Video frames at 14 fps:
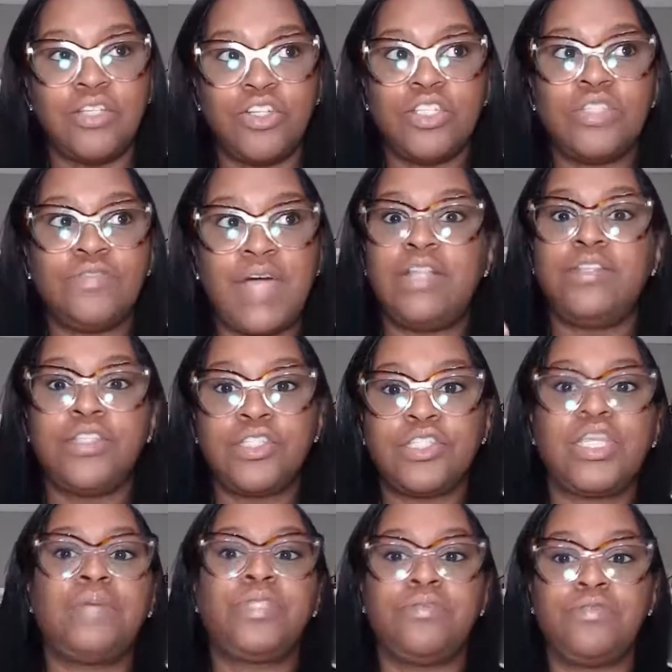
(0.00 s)
Just follow the
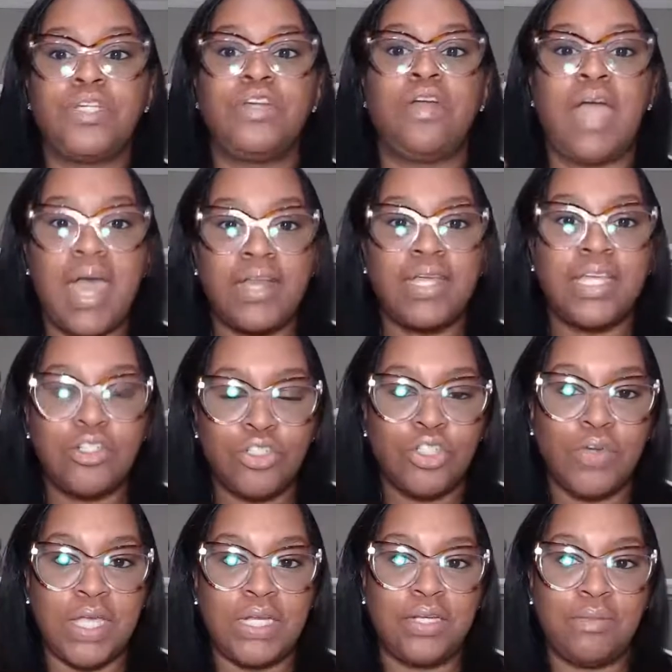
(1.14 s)
steps and figure out how to
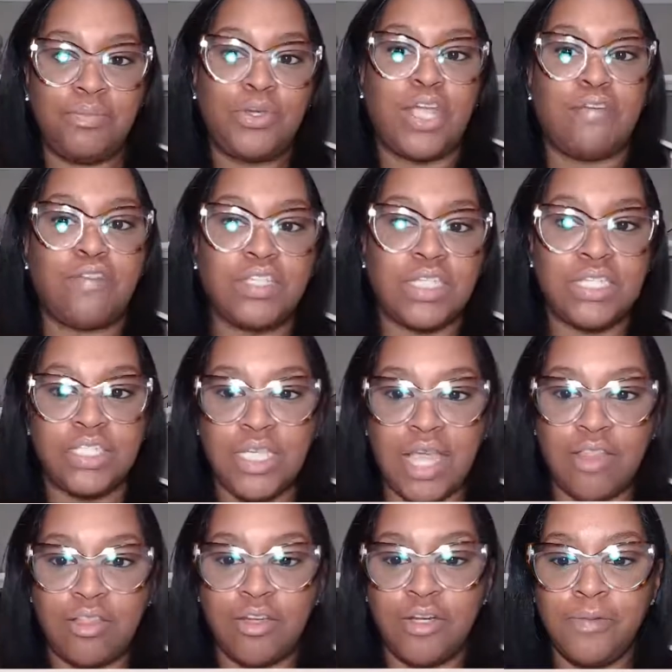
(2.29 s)
integrate it and put everything
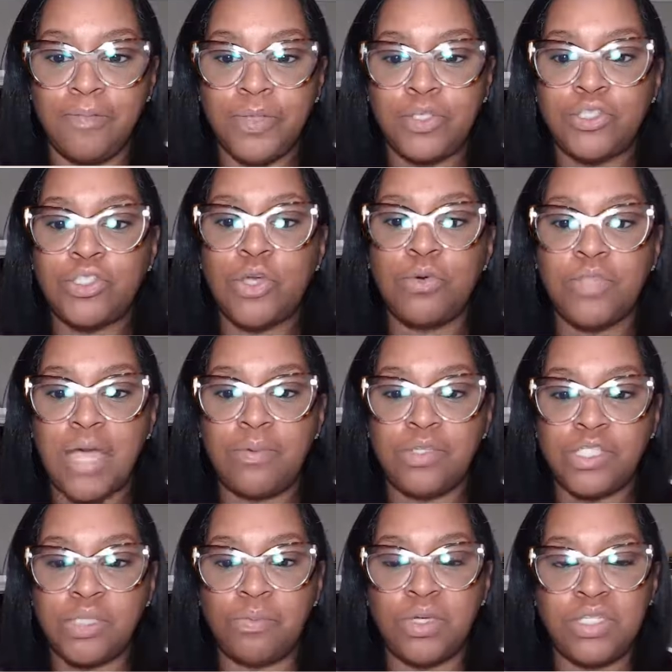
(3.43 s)
together so that when
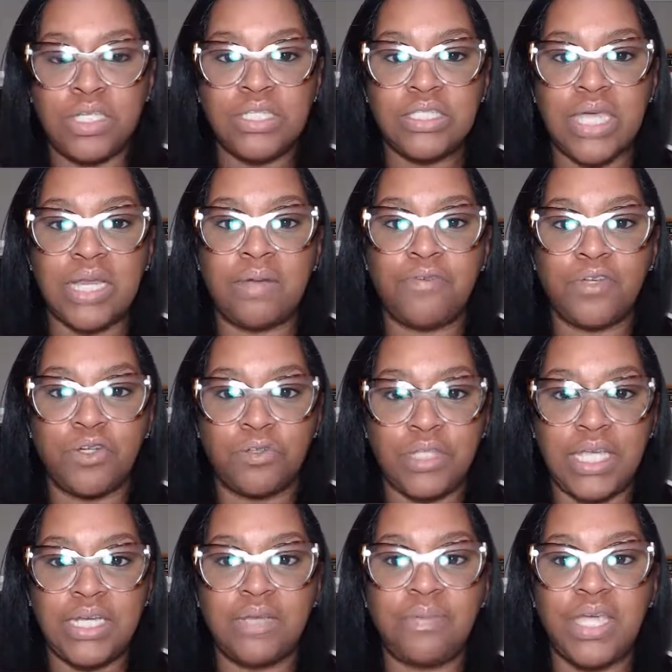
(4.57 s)
someone does sign up for your
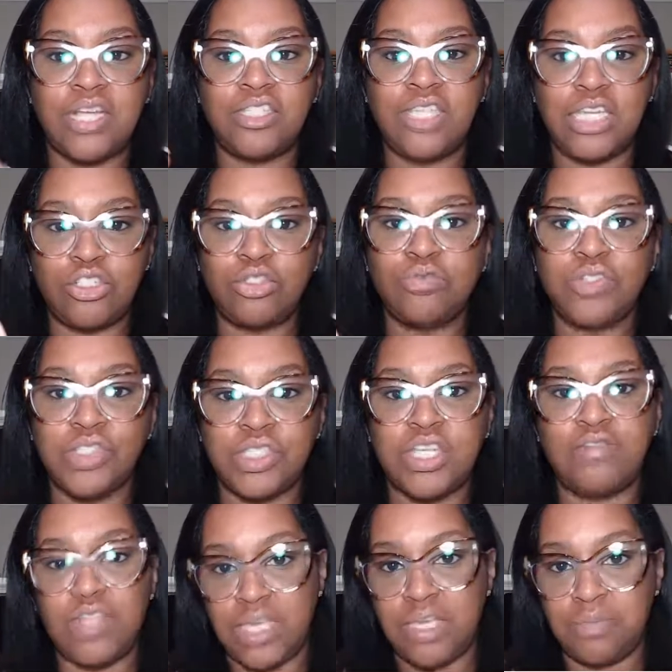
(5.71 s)
landing page, they do
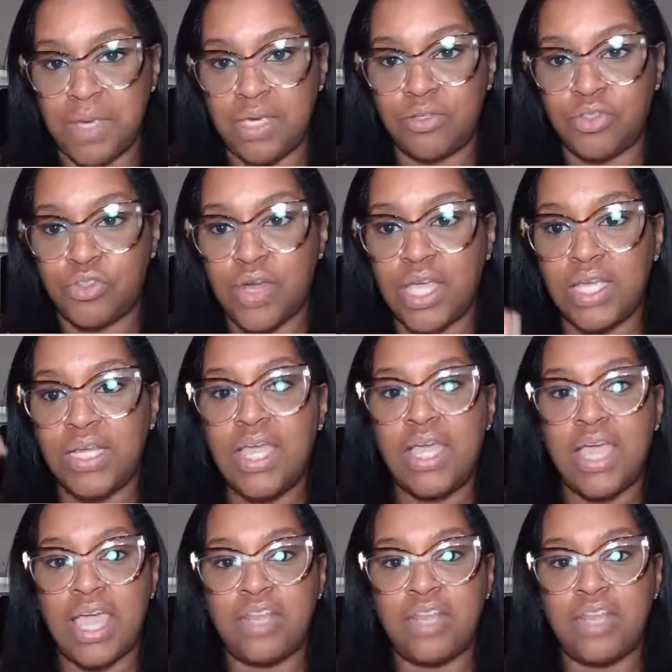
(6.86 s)
receive the emails, right?